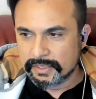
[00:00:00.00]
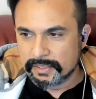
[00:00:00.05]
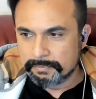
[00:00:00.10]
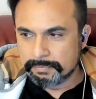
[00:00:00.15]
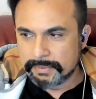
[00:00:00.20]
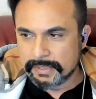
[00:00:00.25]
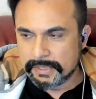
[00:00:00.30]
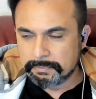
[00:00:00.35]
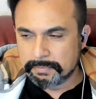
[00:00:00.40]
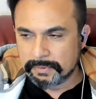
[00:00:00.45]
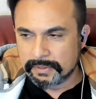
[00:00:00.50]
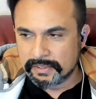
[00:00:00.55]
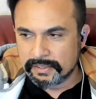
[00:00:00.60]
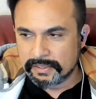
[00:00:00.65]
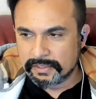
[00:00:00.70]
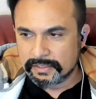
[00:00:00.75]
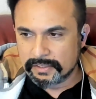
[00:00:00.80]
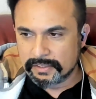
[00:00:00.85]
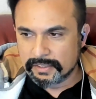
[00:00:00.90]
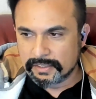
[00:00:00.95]

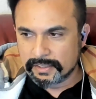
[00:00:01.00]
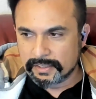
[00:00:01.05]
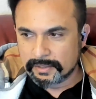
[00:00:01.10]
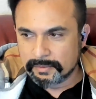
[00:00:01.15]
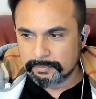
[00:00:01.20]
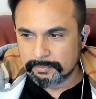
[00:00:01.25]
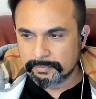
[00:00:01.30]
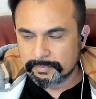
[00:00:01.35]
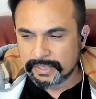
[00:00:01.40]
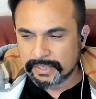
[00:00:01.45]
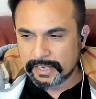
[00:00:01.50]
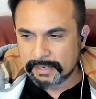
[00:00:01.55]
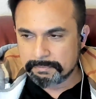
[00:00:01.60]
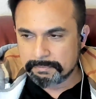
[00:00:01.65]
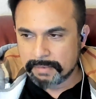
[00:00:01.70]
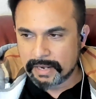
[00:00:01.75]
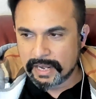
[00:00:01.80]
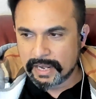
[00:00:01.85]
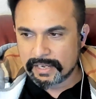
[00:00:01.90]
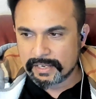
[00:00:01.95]
people can
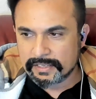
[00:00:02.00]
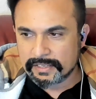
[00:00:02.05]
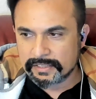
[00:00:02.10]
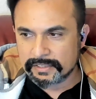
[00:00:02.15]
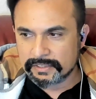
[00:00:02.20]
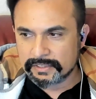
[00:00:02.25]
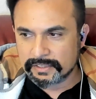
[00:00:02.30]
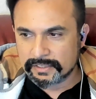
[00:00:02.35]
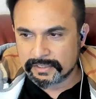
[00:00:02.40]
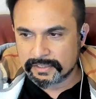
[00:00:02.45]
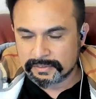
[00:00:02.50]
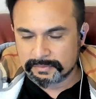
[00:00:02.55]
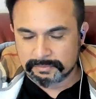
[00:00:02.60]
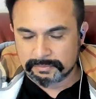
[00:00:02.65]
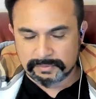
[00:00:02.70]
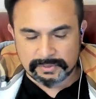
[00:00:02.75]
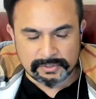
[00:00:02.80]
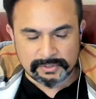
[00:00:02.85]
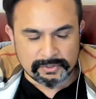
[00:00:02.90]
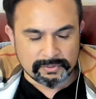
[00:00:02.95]
buy
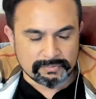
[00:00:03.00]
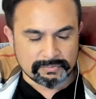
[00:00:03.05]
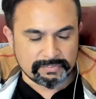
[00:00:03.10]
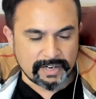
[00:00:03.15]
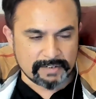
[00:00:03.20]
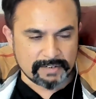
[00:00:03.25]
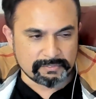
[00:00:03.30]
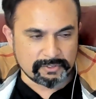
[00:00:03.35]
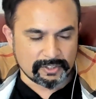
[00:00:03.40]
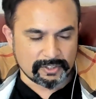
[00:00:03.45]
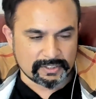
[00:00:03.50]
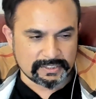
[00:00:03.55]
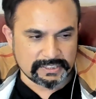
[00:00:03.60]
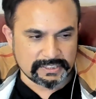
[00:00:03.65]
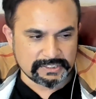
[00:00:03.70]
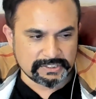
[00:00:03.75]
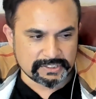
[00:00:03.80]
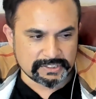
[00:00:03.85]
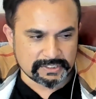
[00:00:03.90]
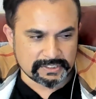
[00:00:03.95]
$5
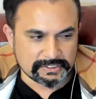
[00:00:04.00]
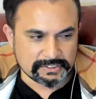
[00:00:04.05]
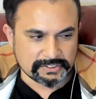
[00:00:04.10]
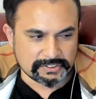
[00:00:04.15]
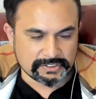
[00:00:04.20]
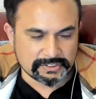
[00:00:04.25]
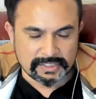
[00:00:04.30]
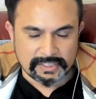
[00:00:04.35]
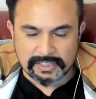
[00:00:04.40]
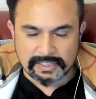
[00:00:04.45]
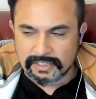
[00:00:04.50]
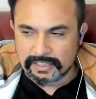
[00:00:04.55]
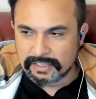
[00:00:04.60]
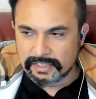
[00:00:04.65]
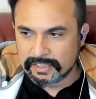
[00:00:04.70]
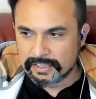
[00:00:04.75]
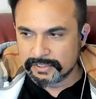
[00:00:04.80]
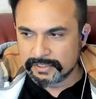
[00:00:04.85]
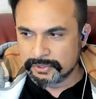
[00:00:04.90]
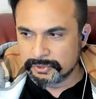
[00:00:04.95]
t-shirts,
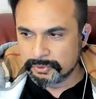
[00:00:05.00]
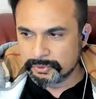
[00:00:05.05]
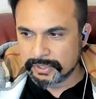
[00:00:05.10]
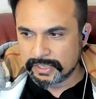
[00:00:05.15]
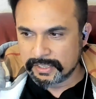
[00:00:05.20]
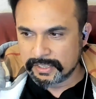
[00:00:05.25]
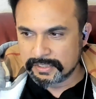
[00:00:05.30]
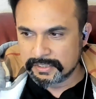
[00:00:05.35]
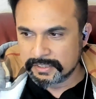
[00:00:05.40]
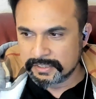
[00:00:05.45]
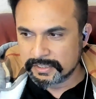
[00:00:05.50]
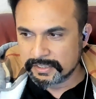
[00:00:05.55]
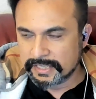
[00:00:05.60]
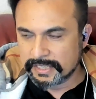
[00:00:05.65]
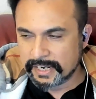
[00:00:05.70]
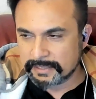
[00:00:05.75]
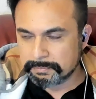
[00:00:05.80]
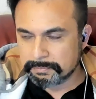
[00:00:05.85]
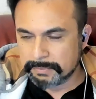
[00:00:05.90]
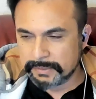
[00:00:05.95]
you can
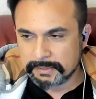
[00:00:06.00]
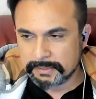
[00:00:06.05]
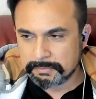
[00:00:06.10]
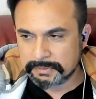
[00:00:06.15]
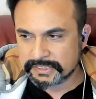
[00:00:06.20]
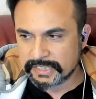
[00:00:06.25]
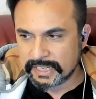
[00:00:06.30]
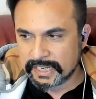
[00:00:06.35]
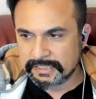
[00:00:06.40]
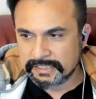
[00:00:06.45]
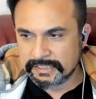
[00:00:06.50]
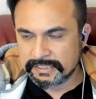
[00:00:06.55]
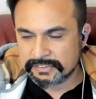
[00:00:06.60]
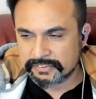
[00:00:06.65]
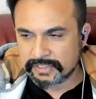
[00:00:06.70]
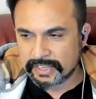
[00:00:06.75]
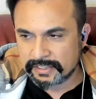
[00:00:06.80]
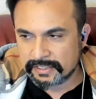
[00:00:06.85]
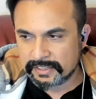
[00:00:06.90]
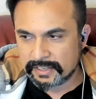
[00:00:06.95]
get pretty much any
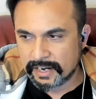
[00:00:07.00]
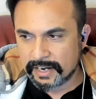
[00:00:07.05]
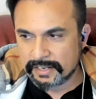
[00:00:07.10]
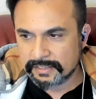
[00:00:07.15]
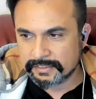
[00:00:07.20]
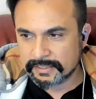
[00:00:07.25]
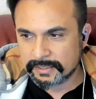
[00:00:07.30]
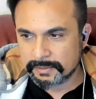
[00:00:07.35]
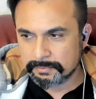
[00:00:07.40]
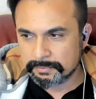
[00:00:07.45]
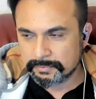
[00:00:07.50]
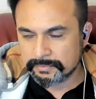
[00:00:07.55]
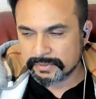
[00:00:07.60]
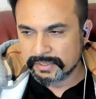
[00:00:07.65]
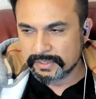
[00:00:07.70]
designer item